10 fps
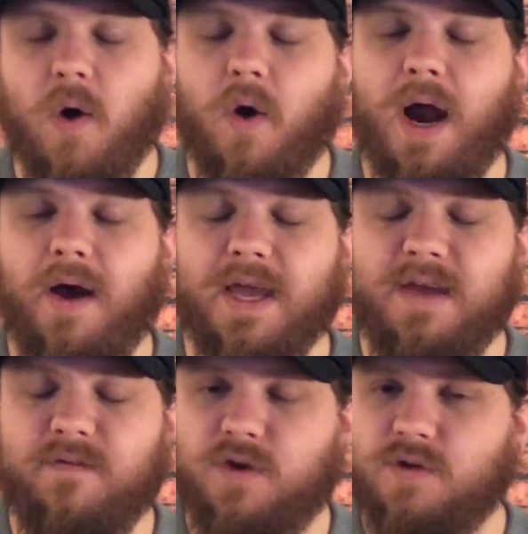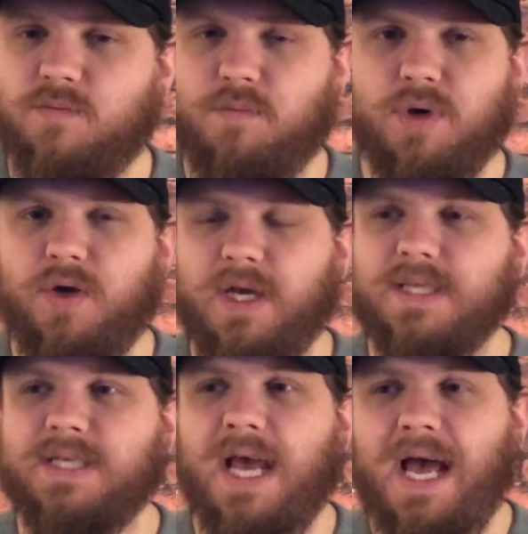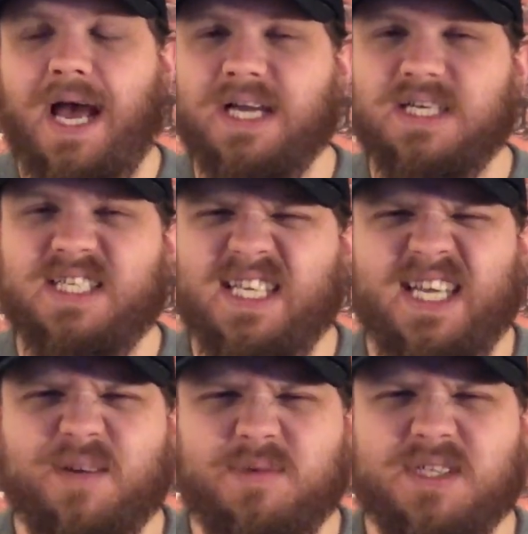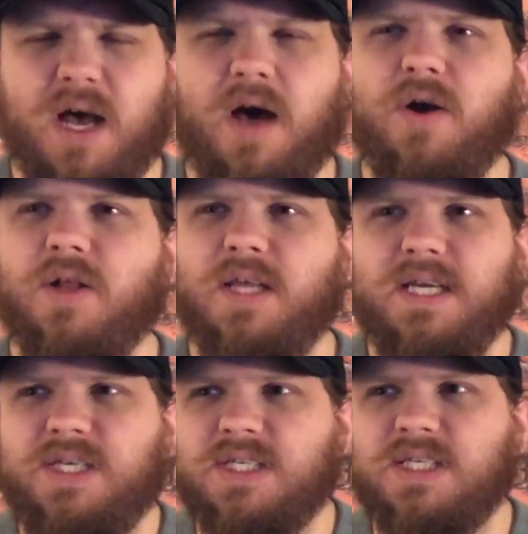or how he views brilliance. I can just see him just utterly